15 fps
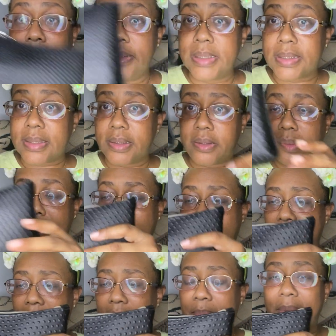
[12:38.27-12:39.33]
this little
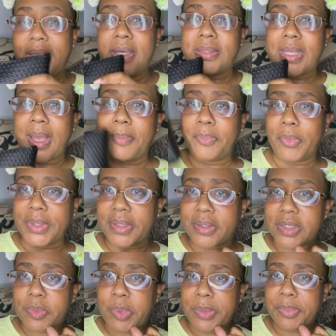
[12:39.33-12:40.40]
bag because I'm one of
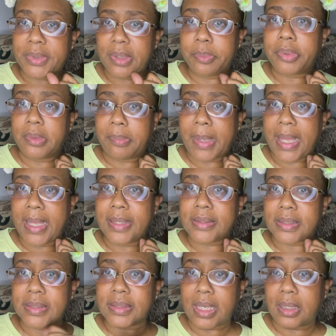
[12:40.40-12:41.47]
those people that put bags
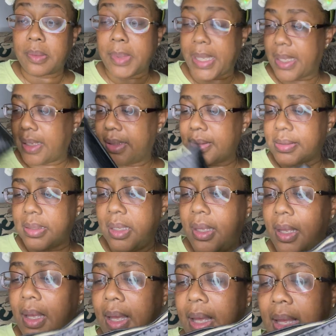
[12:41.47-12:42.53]
inside of bags.
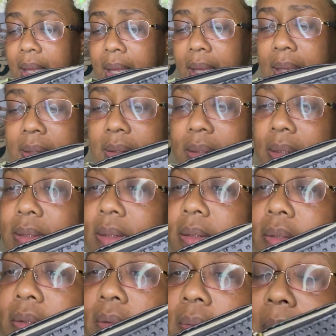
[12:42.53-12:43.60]
And this little